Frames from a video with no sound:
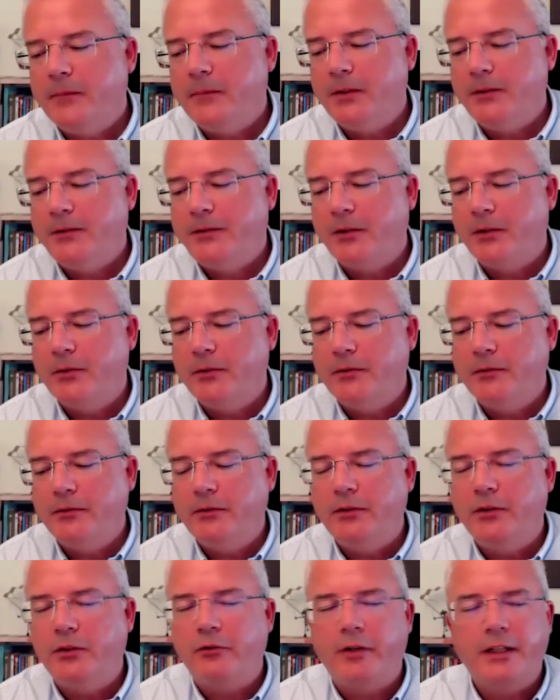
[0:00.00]
So
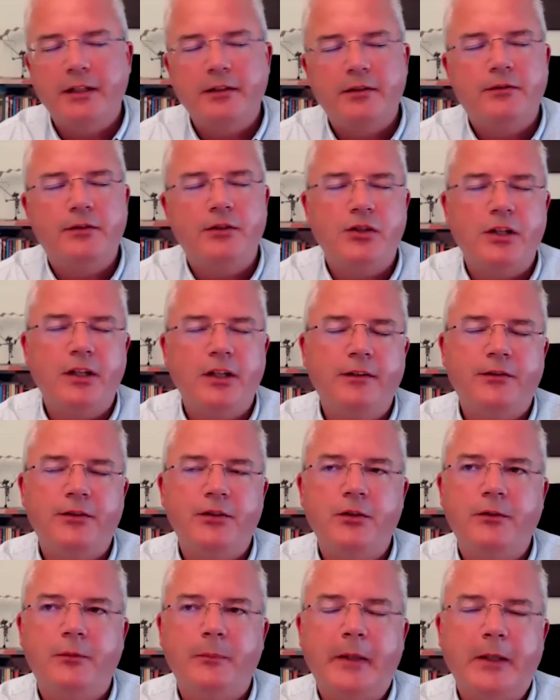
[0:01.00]
you're right. The genius
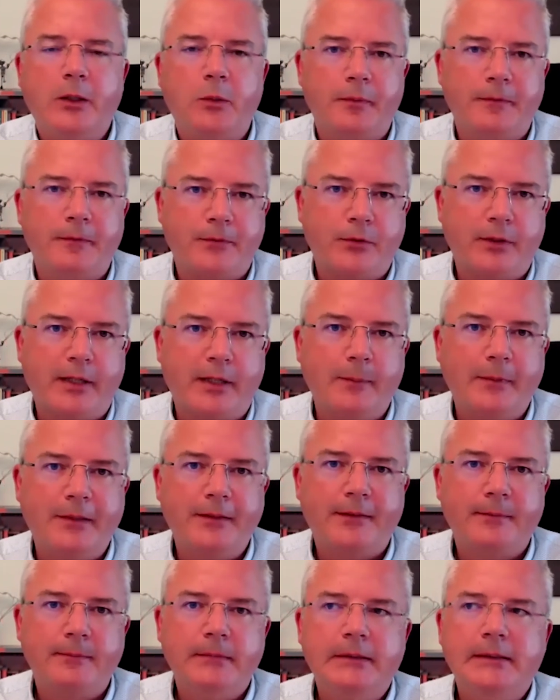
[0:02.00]
you is made up of 4
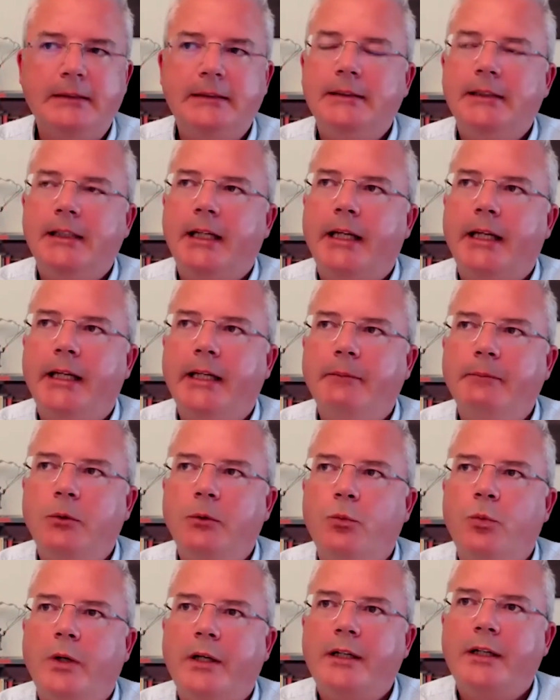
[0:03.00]
elements.
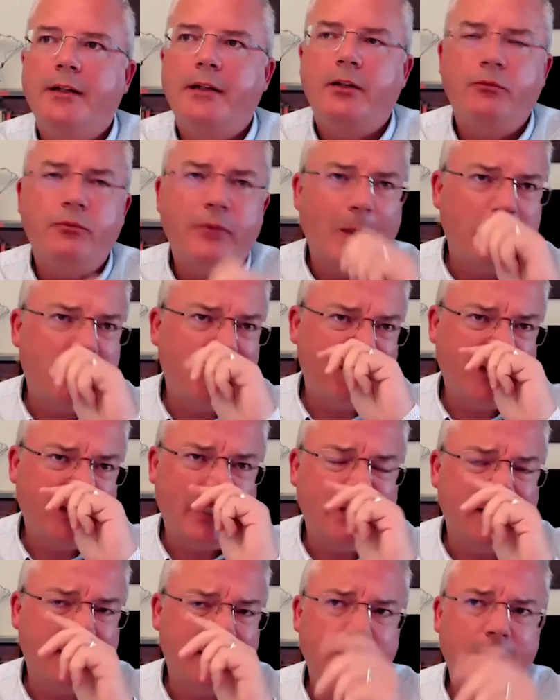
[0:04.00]
What it
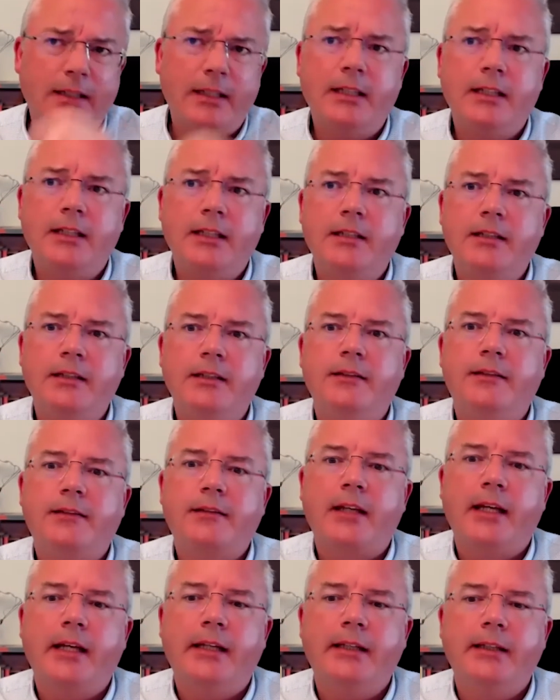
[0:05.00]
represents is
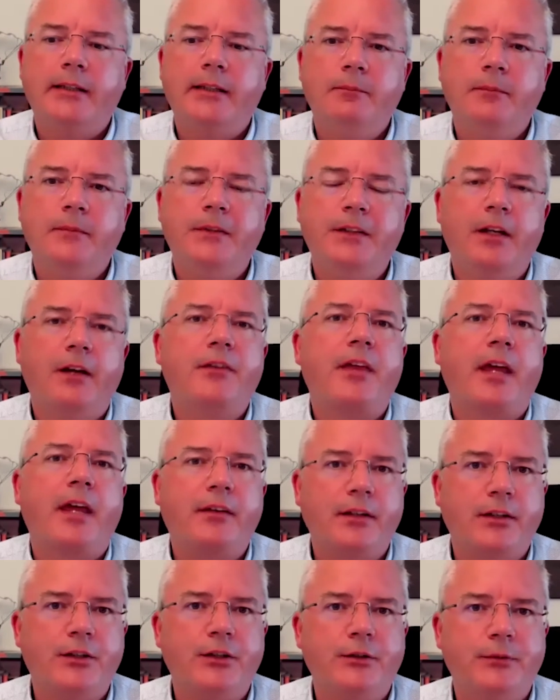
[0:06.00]
the
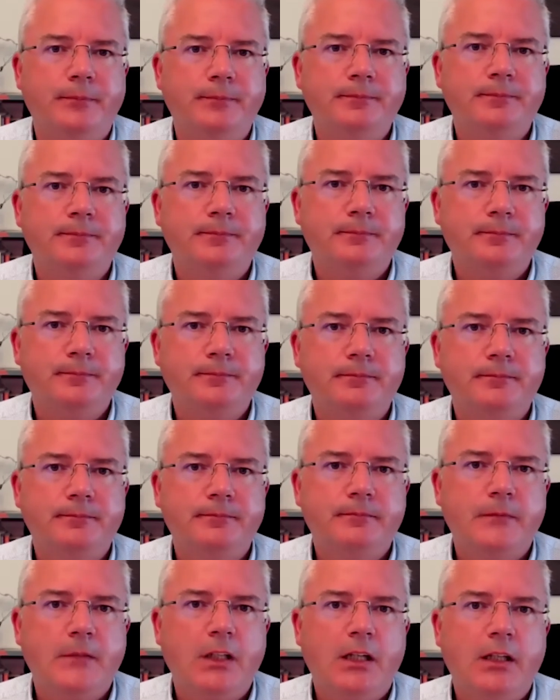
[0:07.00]
authentic you,
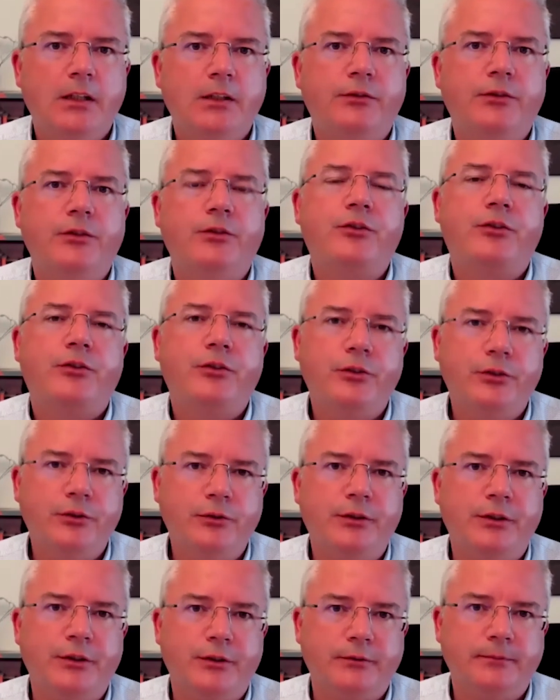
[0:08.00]
the true
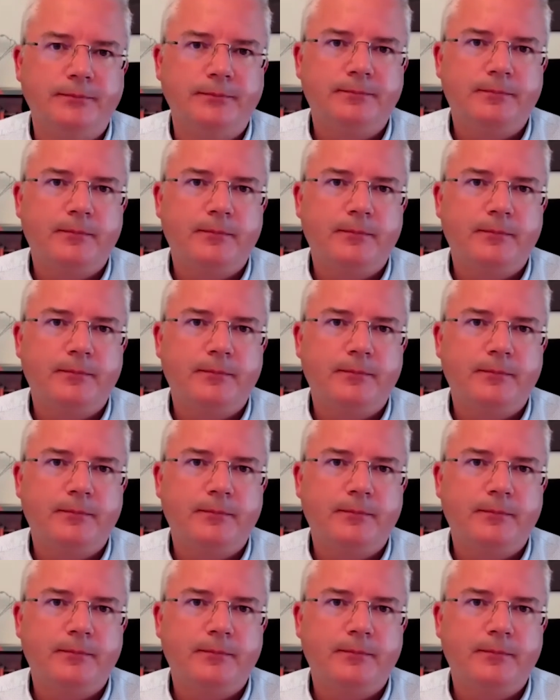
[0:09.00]
you,